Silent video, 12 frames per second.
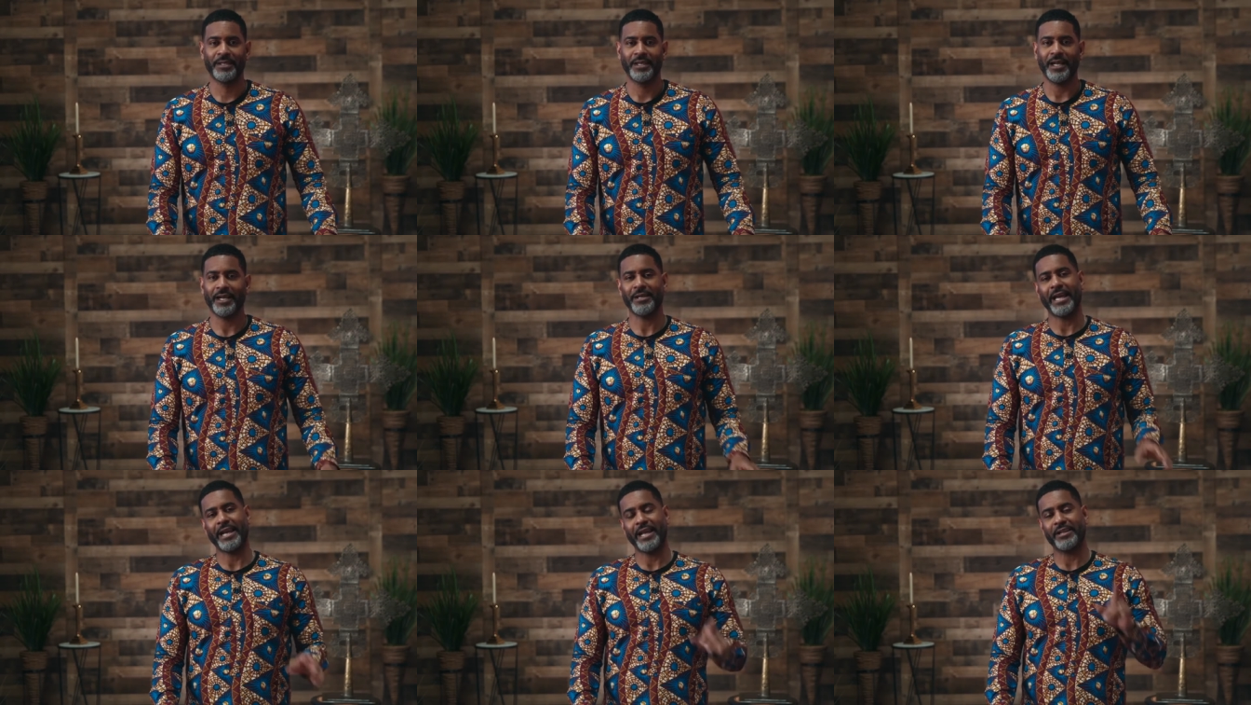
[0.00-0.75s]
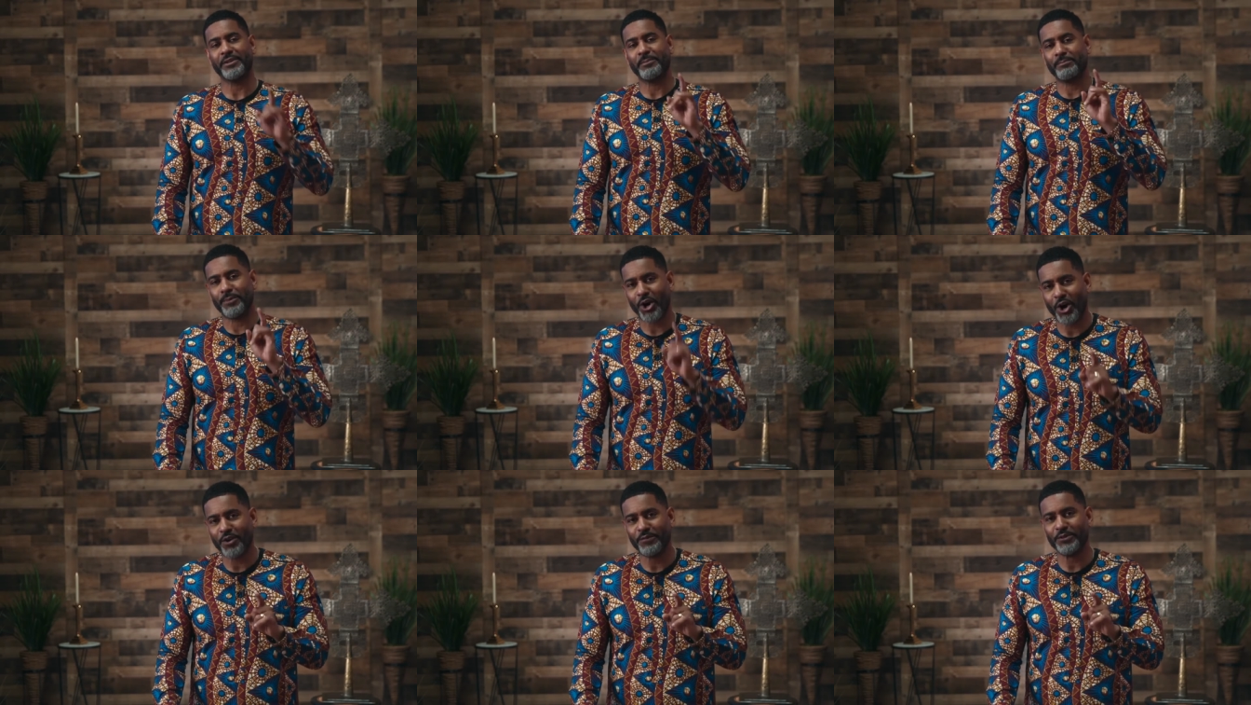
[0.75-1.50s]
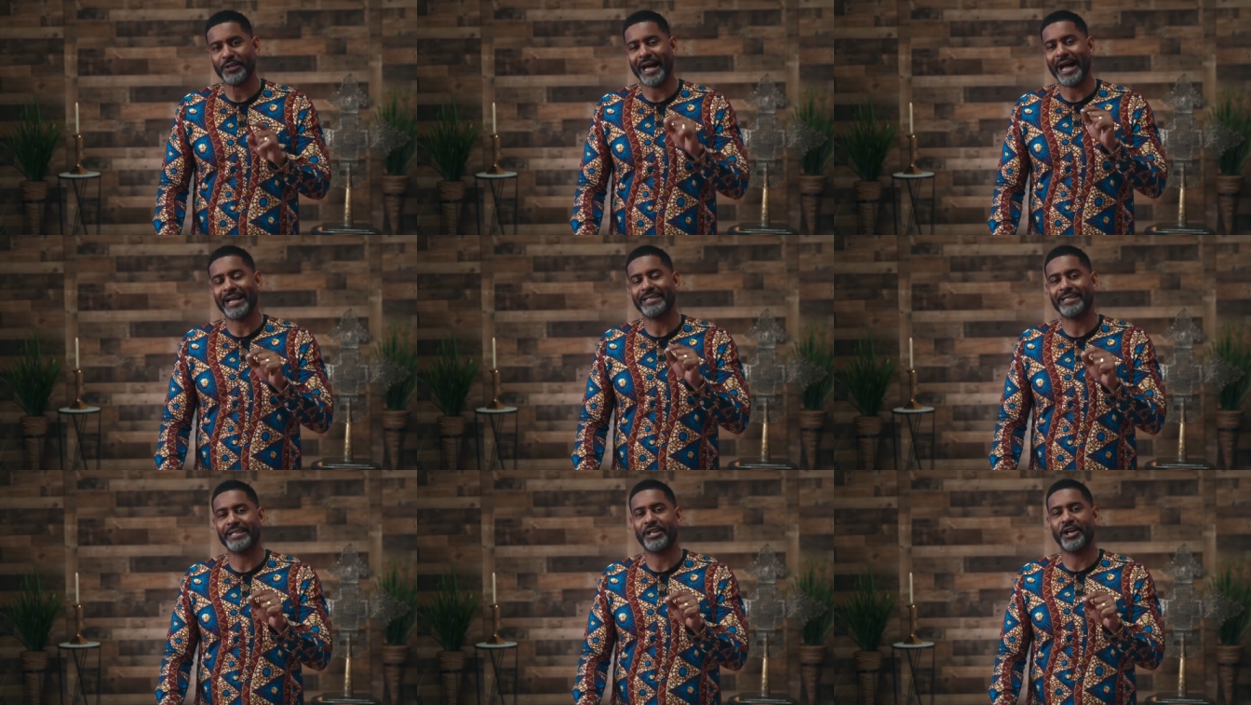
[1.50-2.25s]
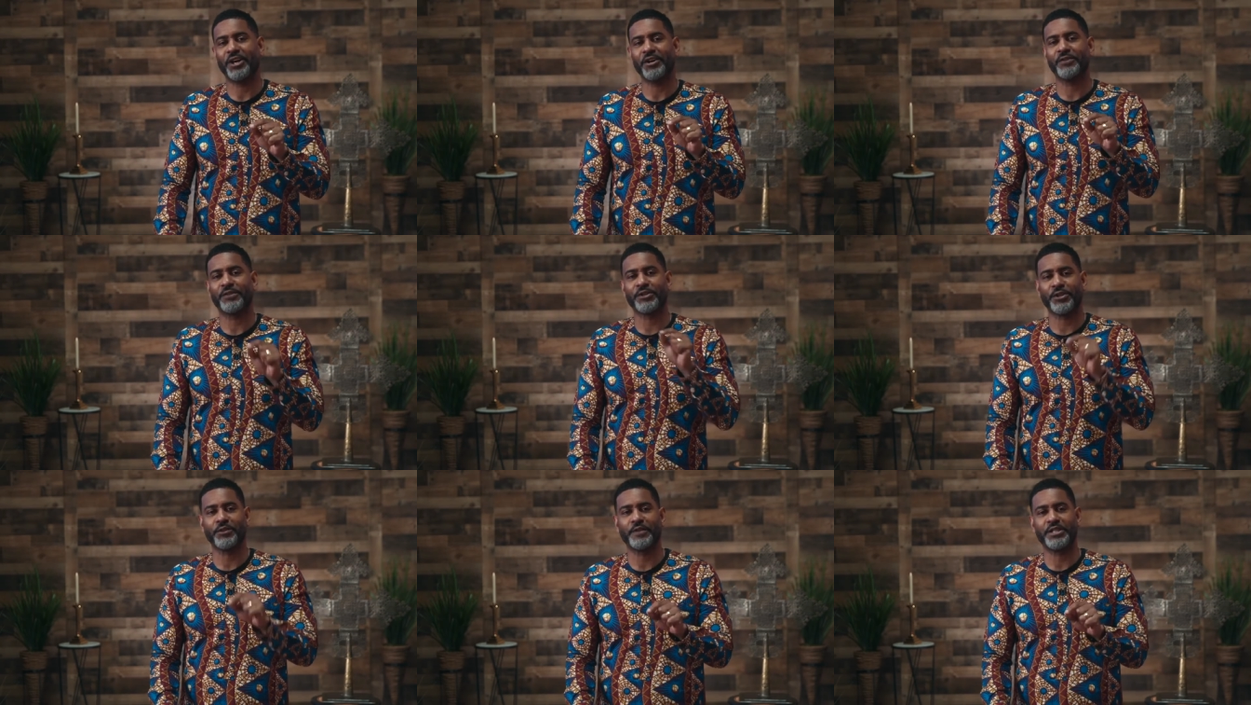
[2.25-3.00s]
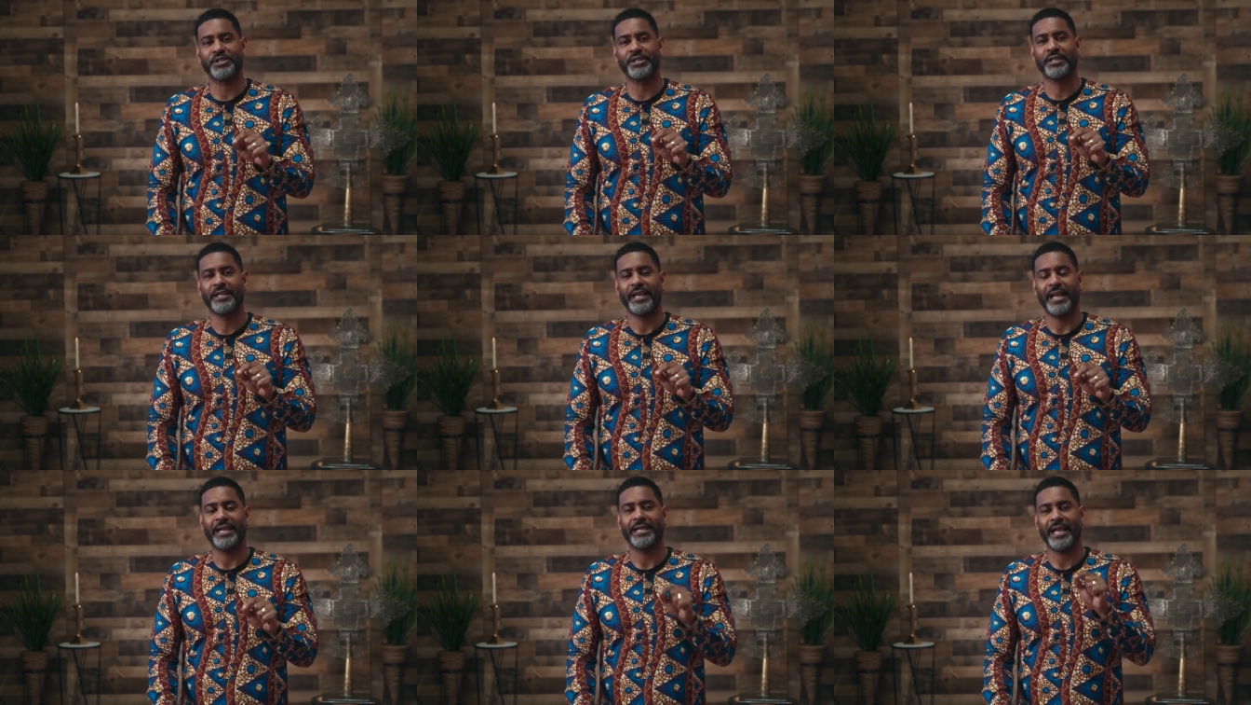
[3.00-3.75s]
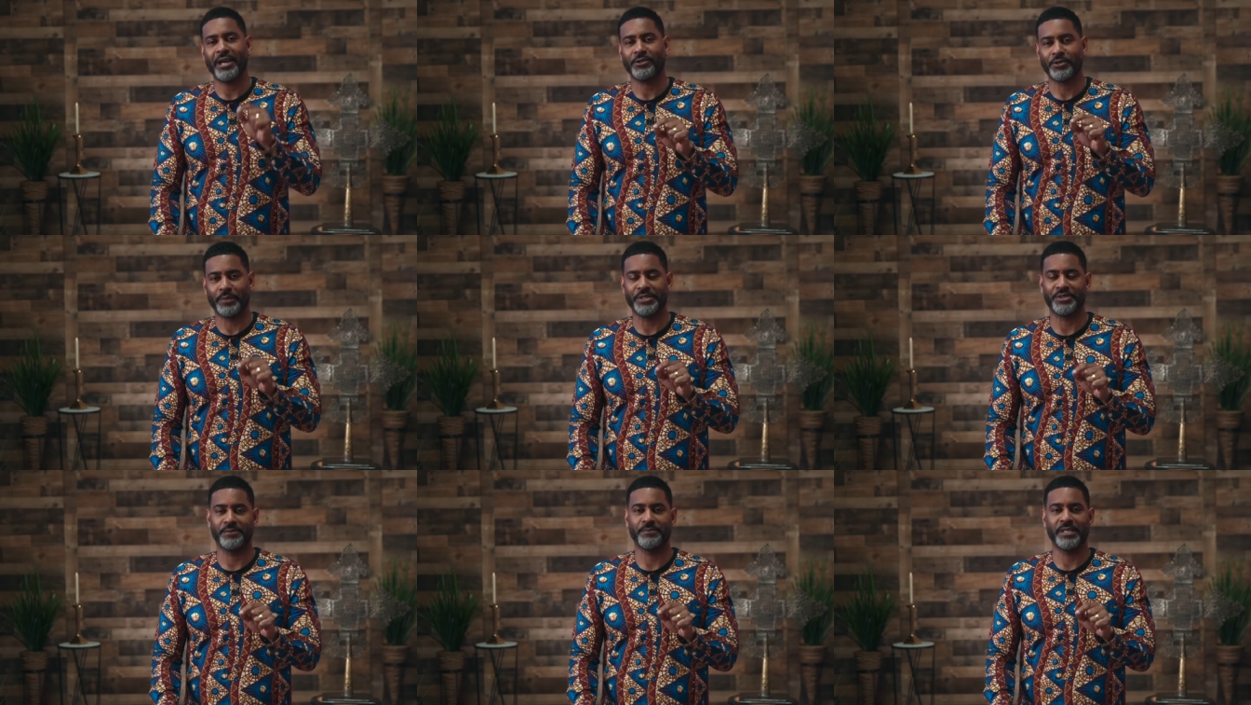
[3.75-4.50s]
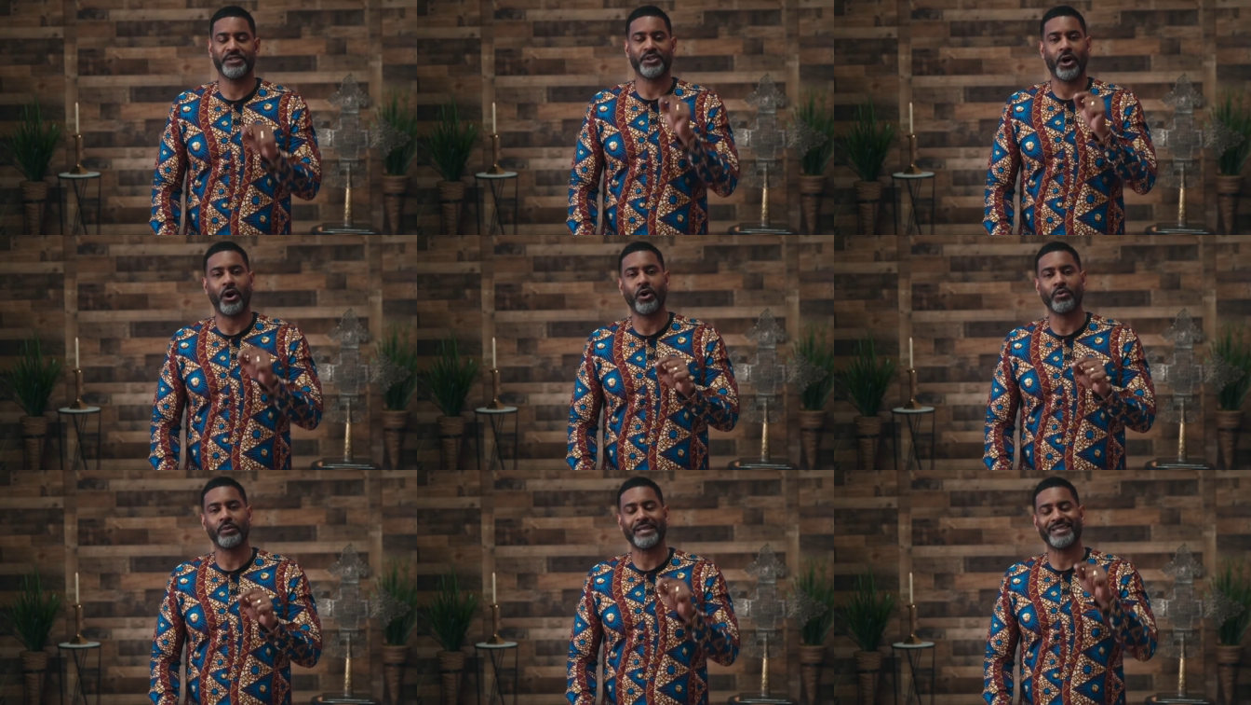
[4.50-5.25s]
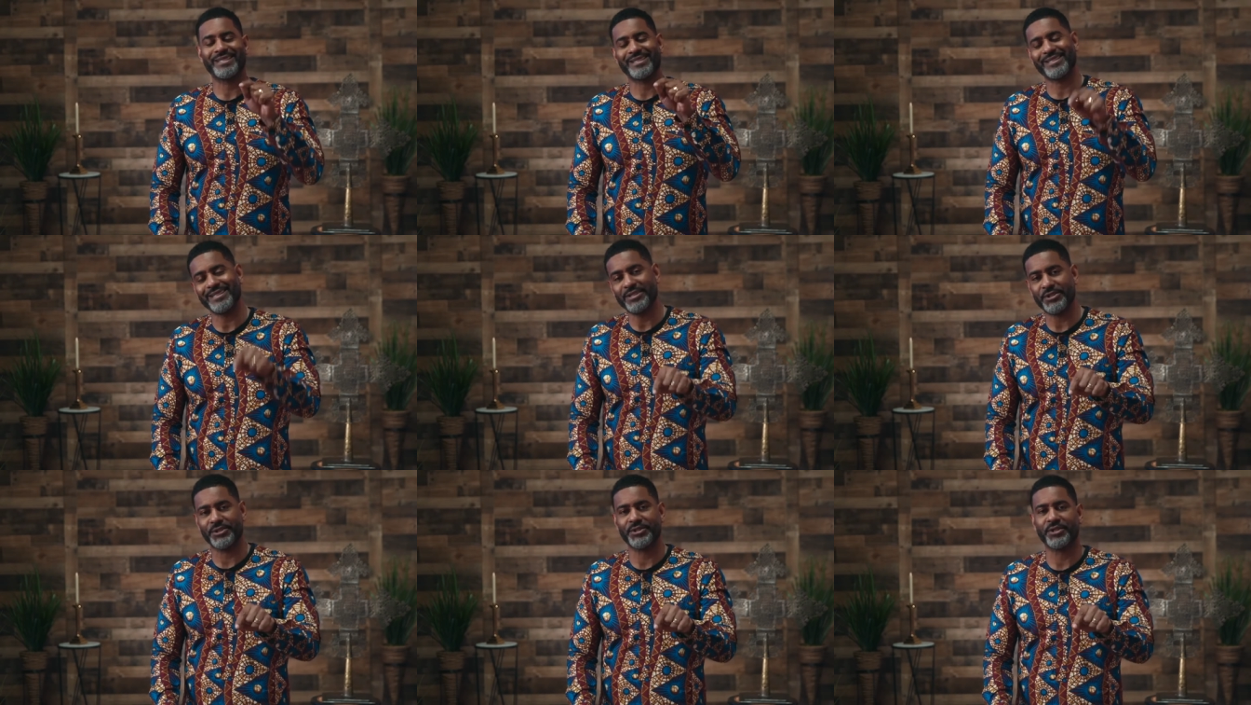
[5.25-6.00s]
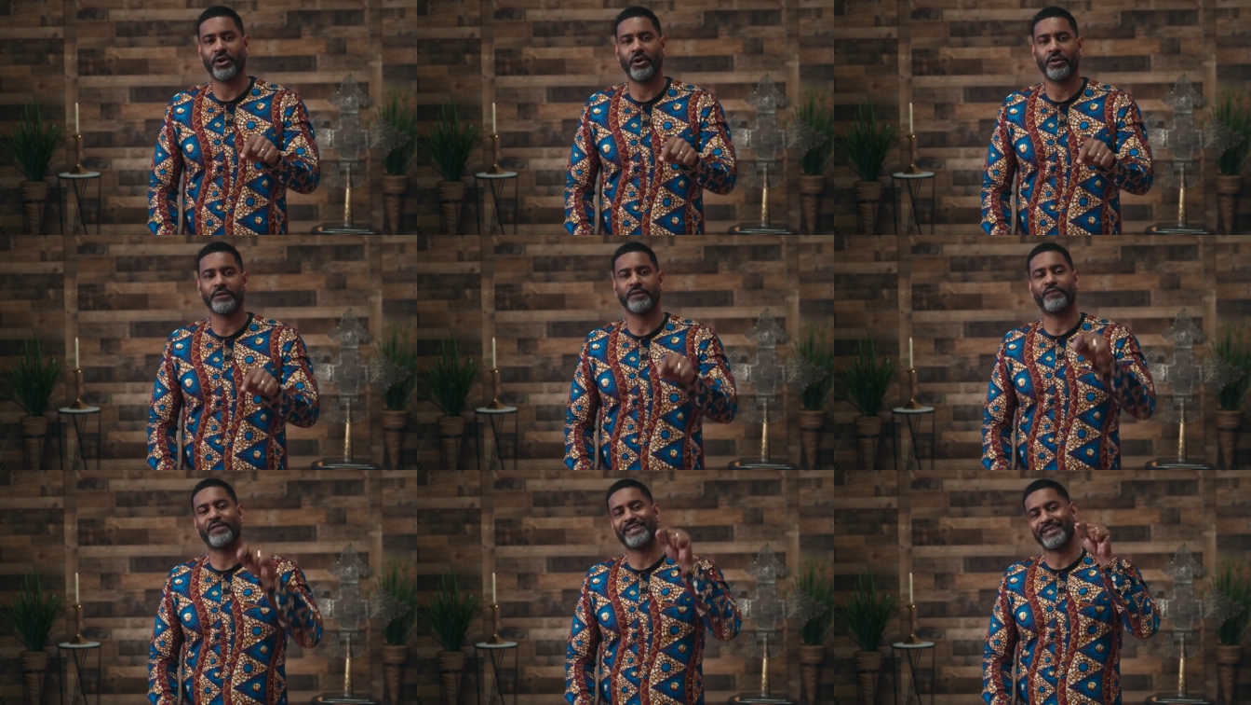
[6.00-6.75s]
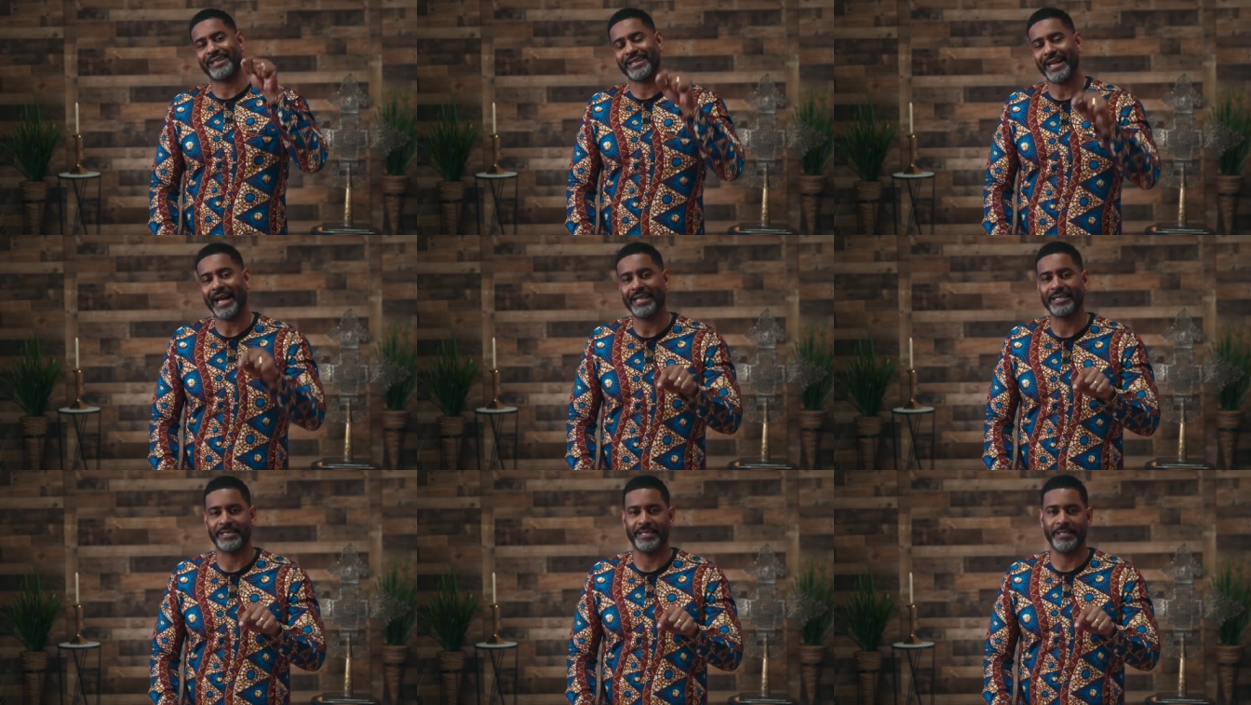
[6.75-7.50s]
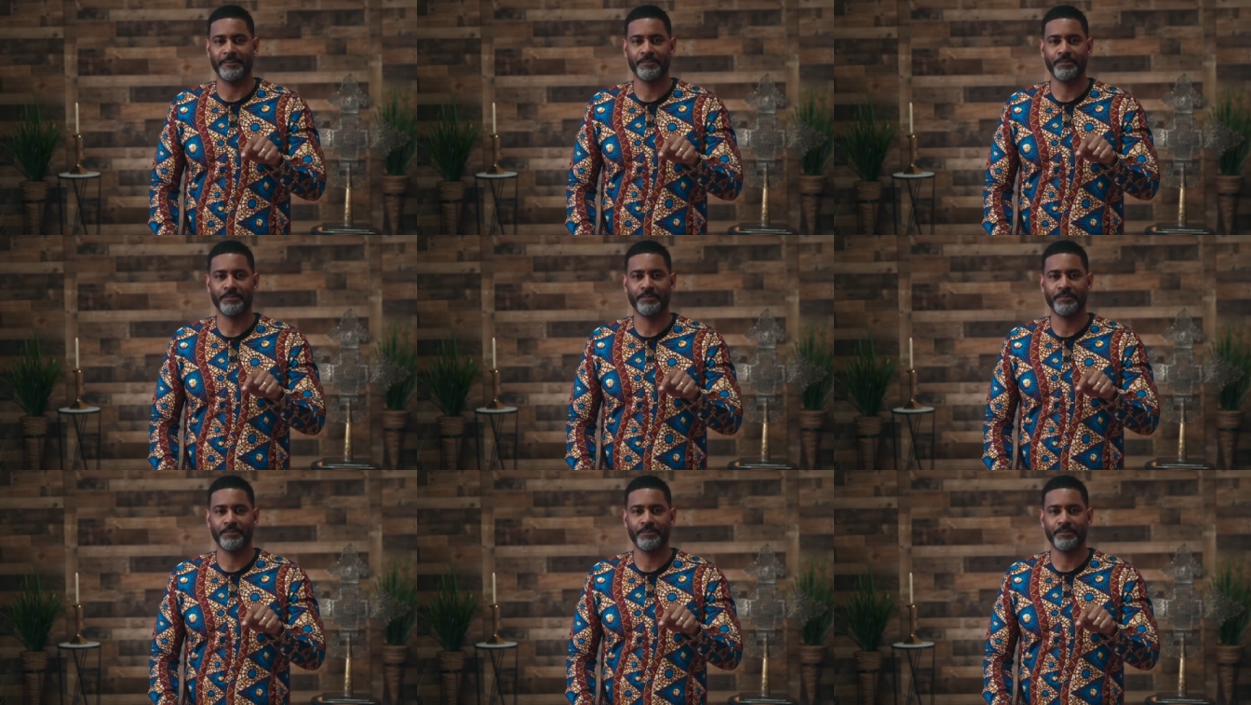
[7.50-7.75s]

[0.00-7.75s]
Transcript: And the Marvel idea of courage and heroism is always centered on the physicality,